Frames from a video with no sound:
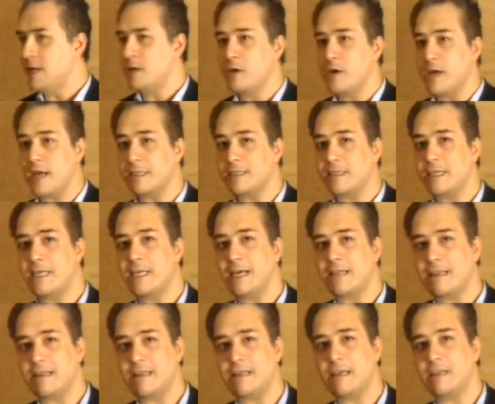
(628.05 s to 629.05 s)
you can see
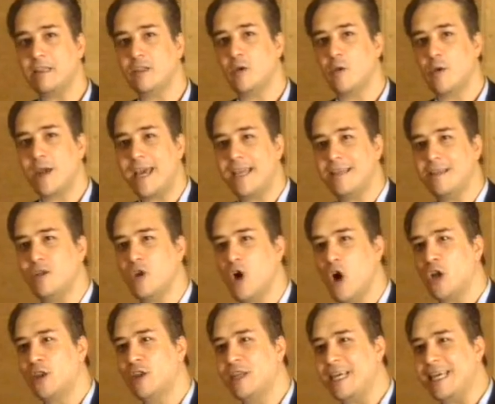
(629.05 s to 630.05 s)
that it is located
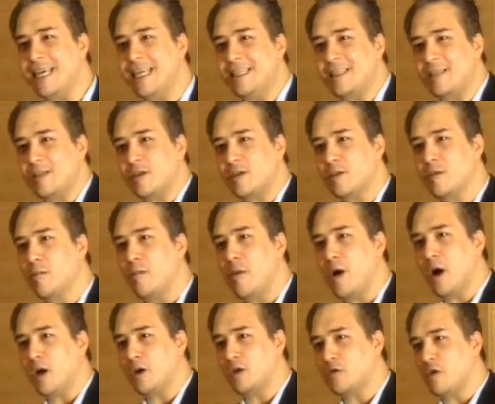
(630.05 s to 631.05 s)
on the eastern
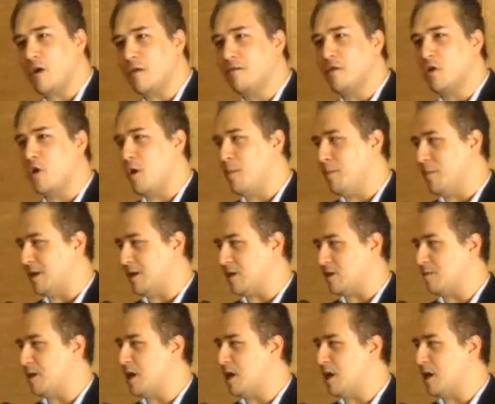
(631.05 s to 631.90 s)
part of the complex,